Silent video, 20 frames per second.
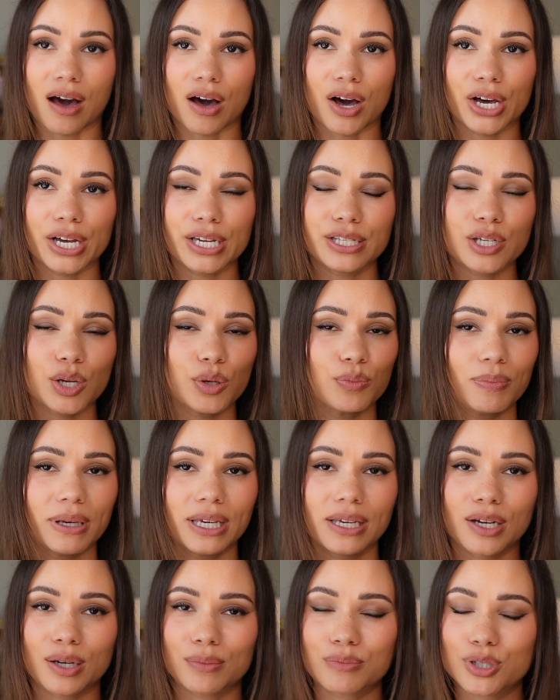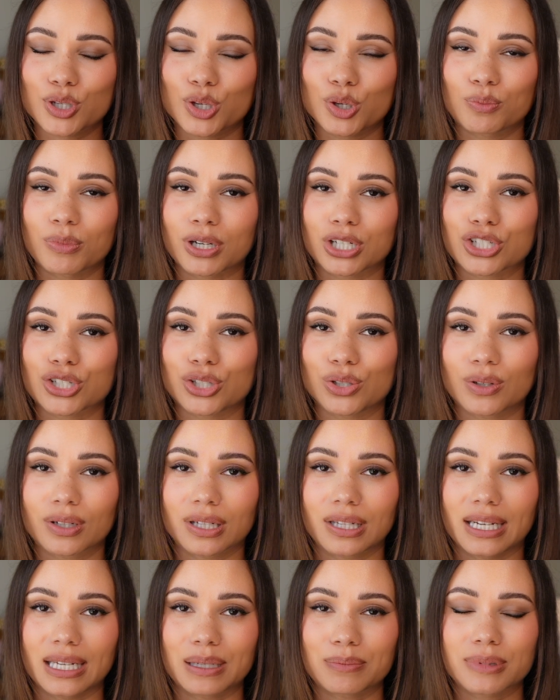I don't pick up too much
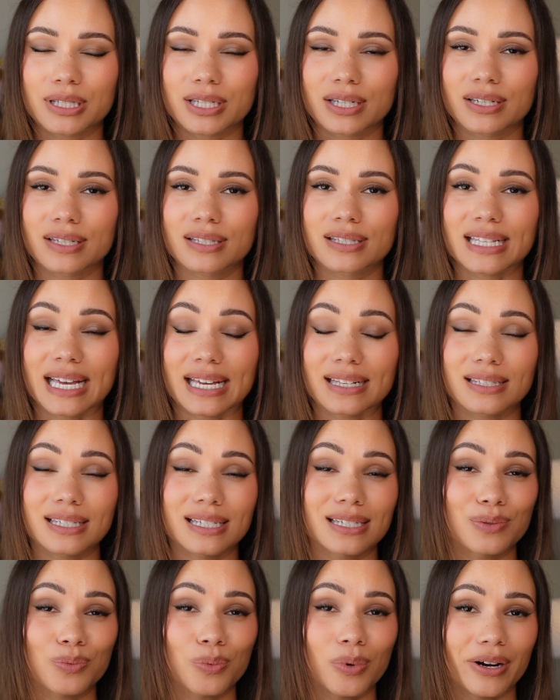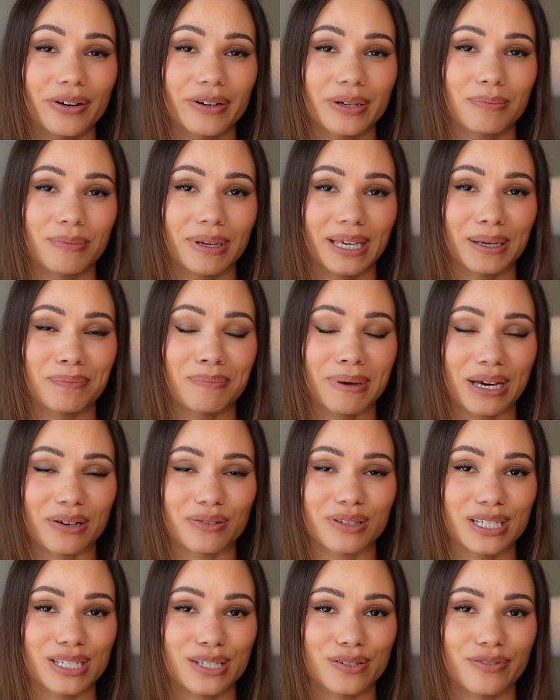eucalyptus. That did worry me
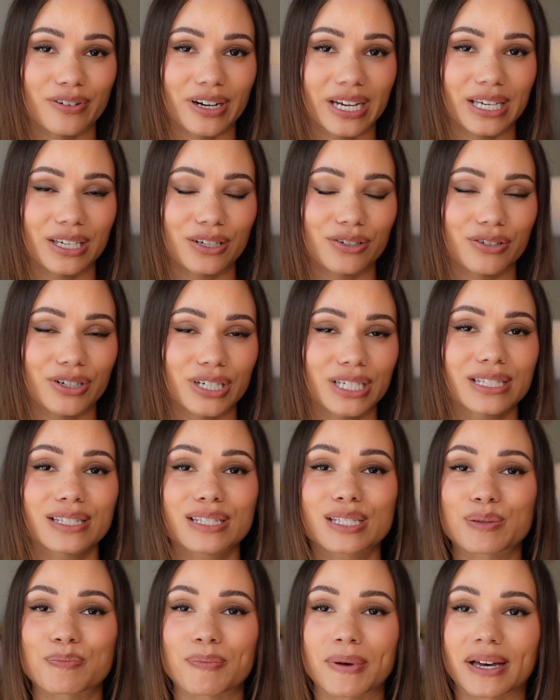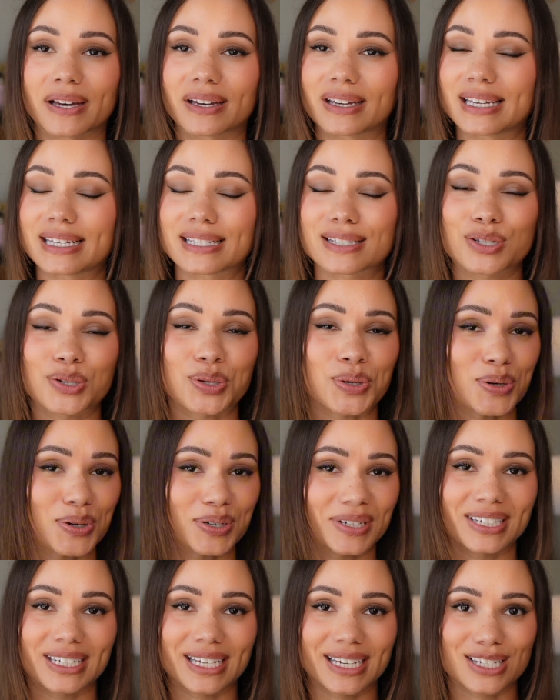about this fragrance, but it's
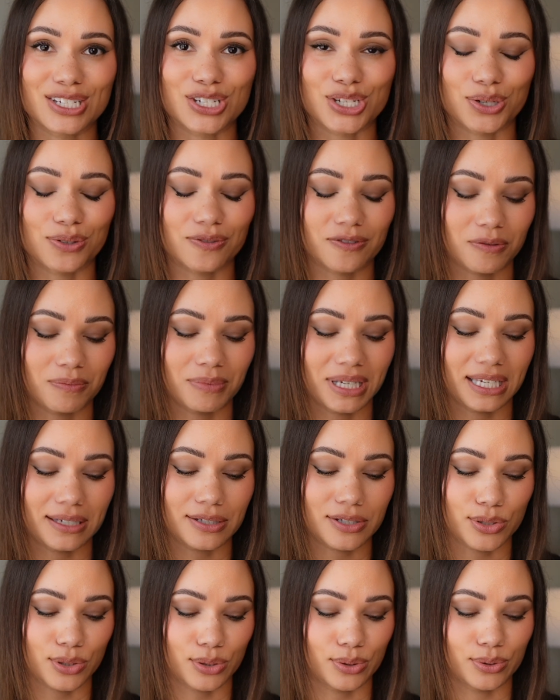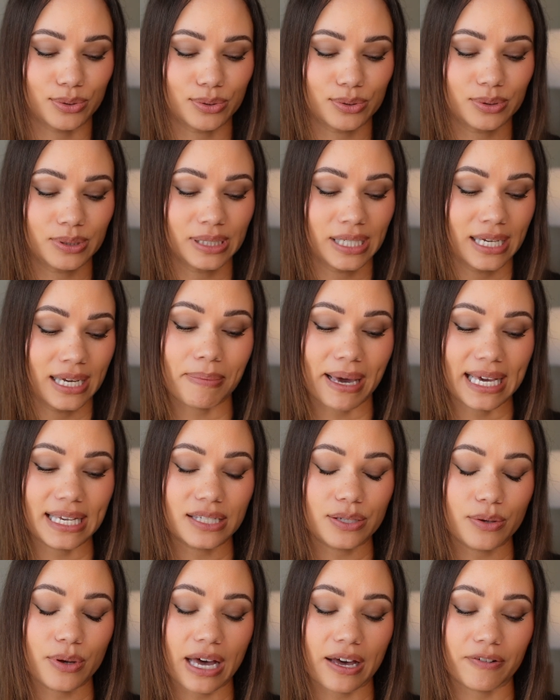not an issue for me at all.
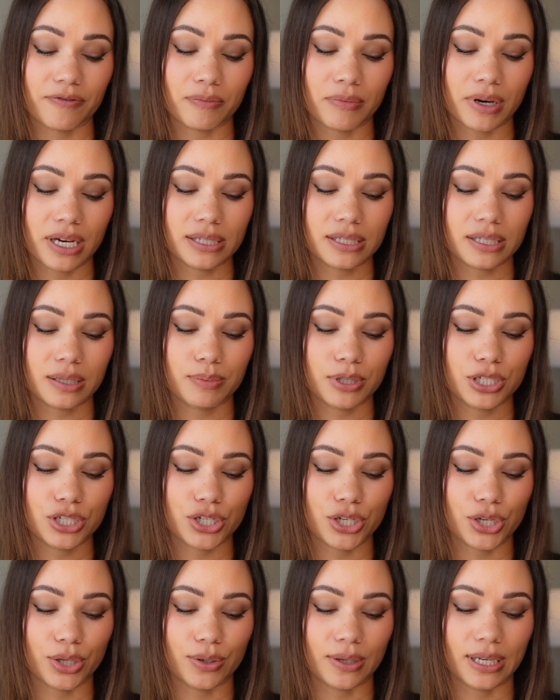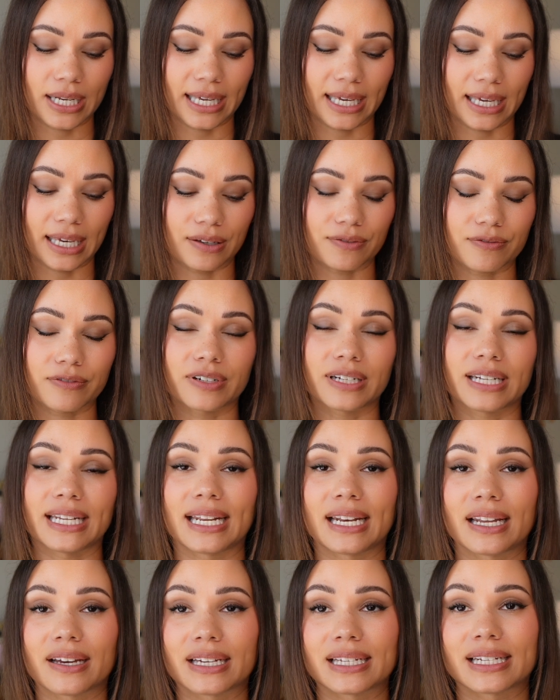Base you have musk, patchouli,
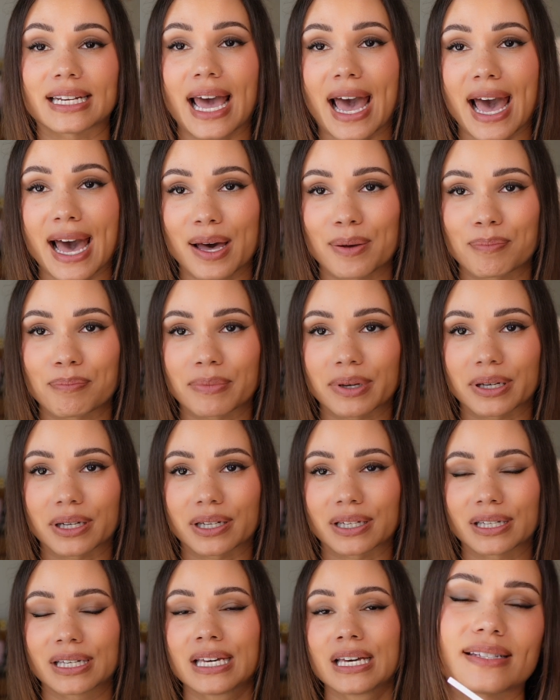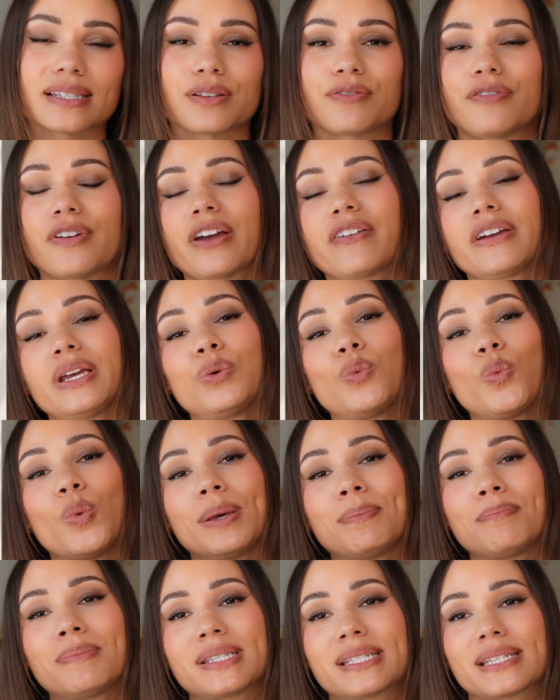vanilla and amber. It's a very
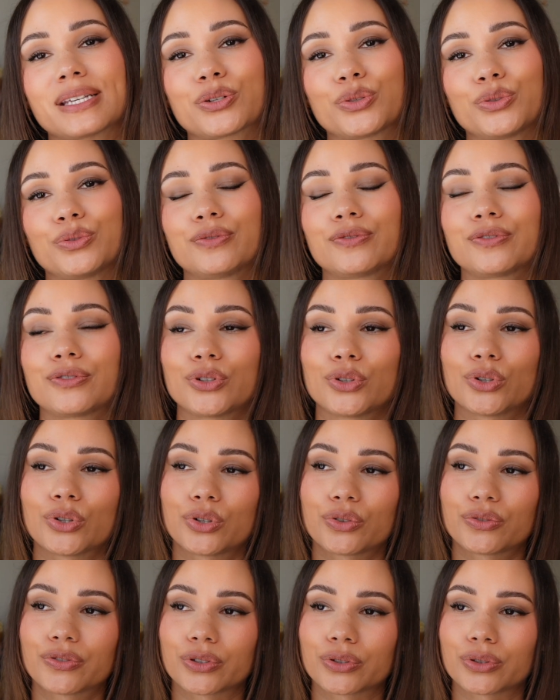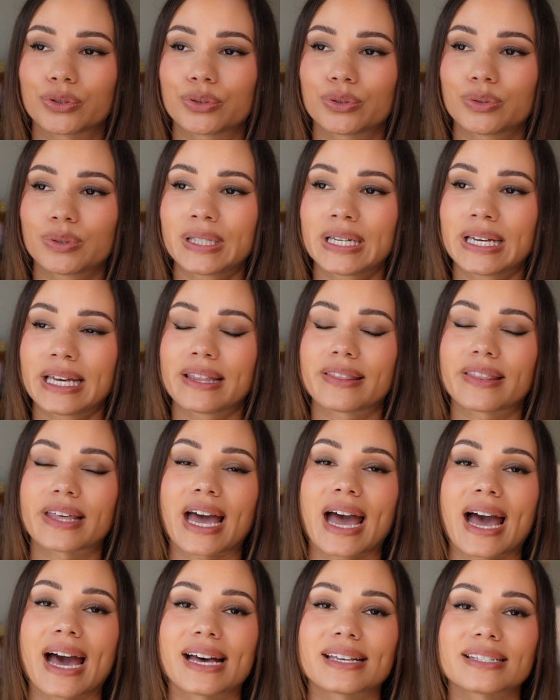whimsical floral
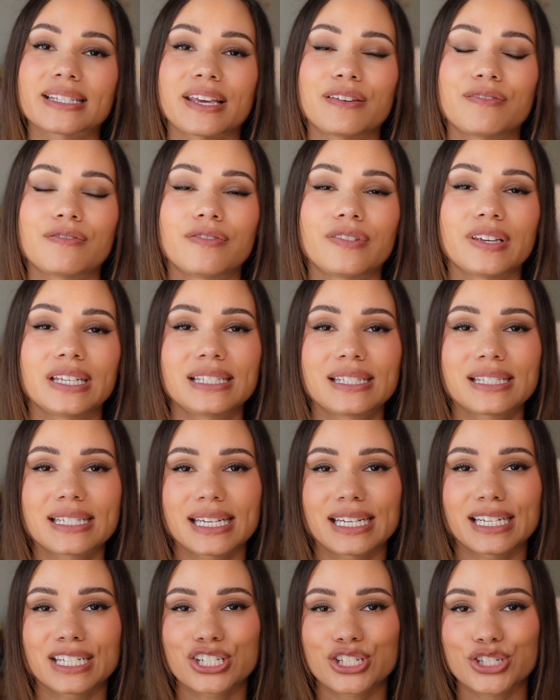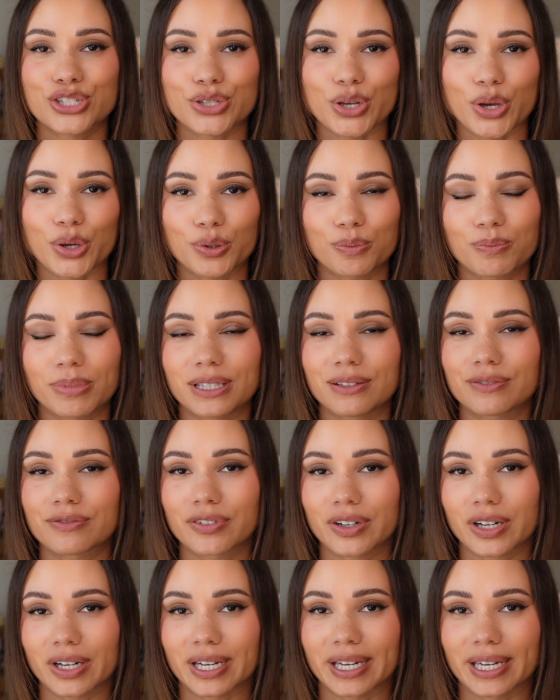that has a vintage soapy
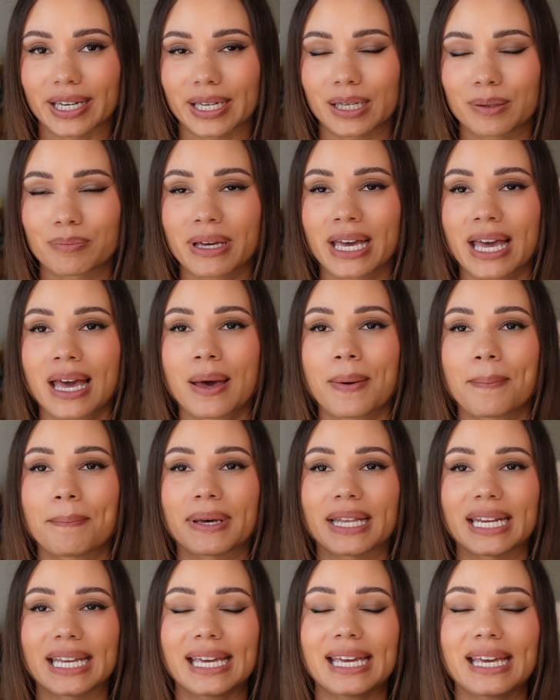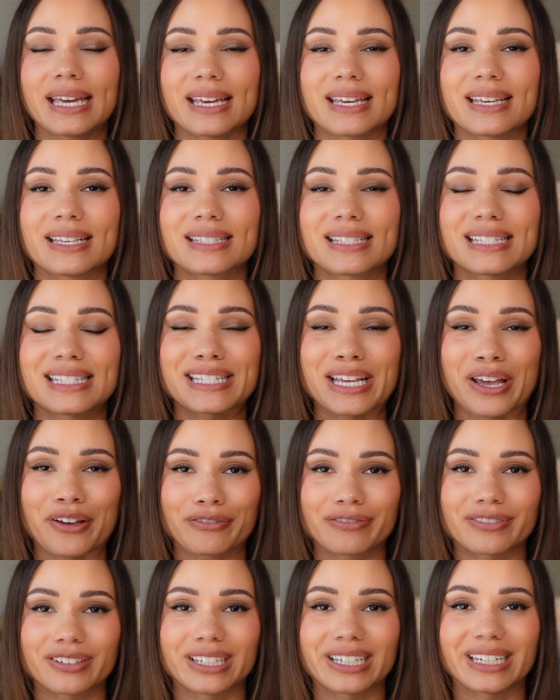vibe, but it is
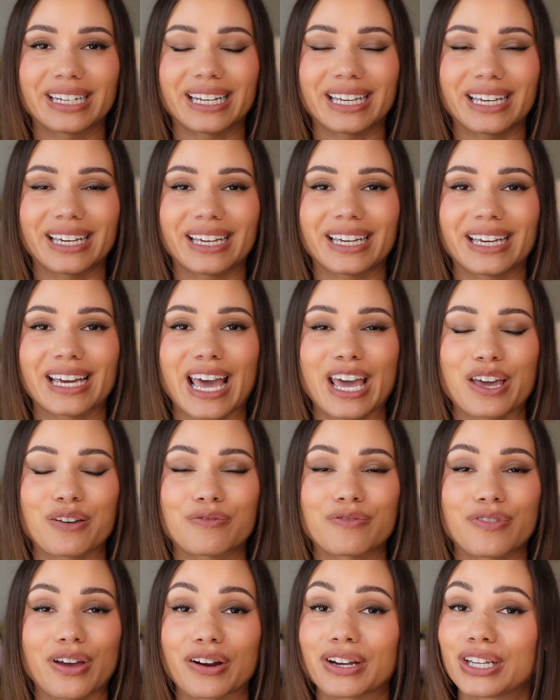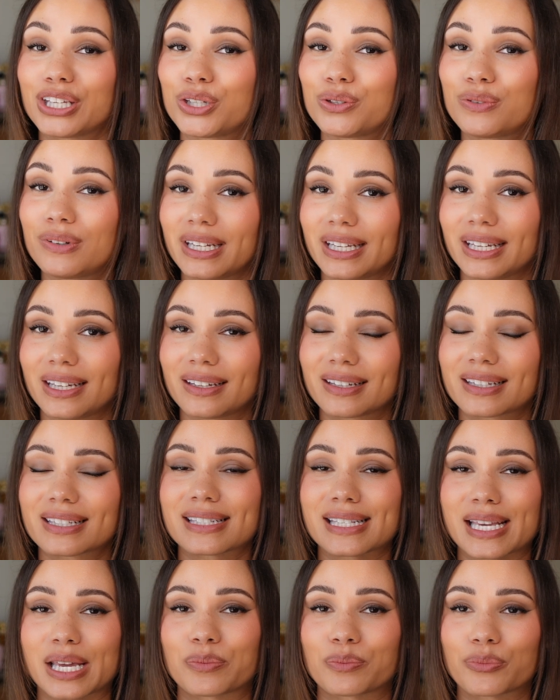definitely a very unique
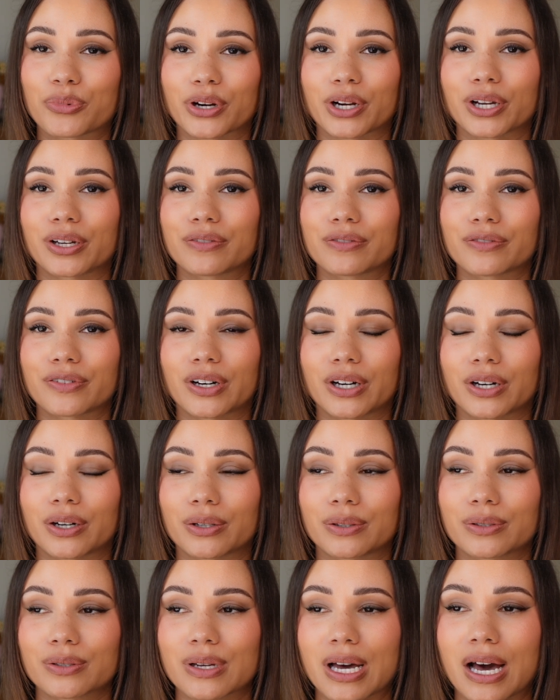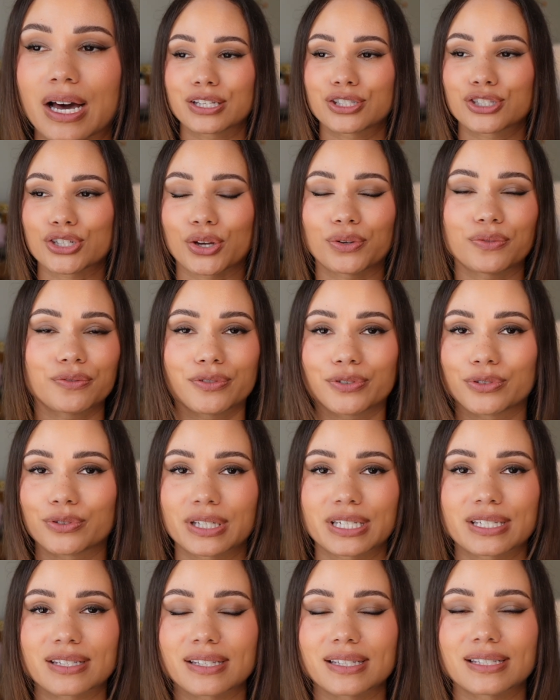scent profile. I don't feel
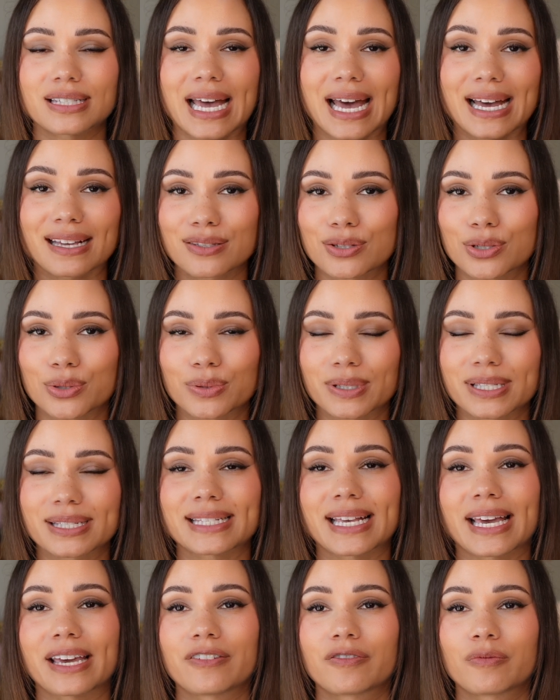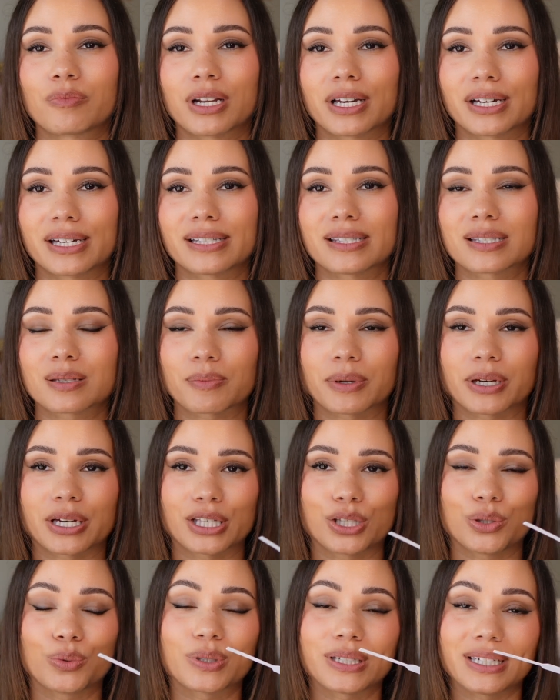this is at all a safe blind buy.
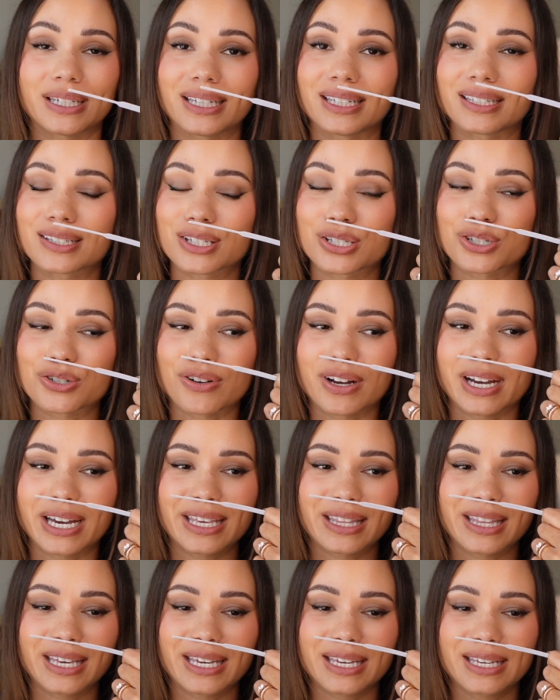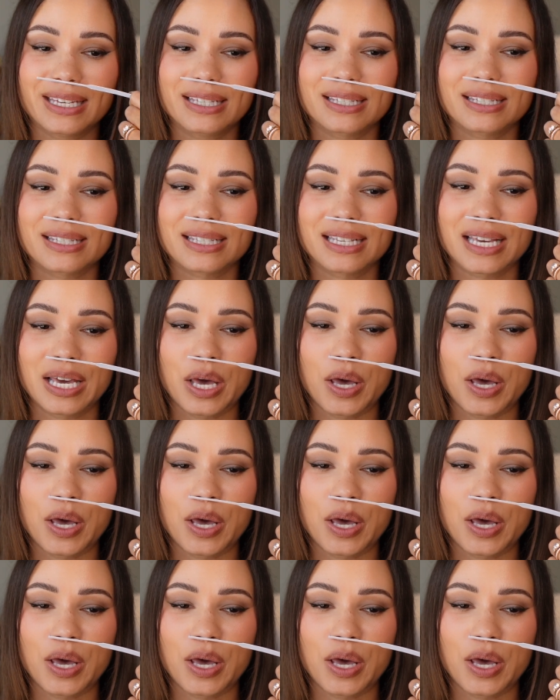You would need to try this.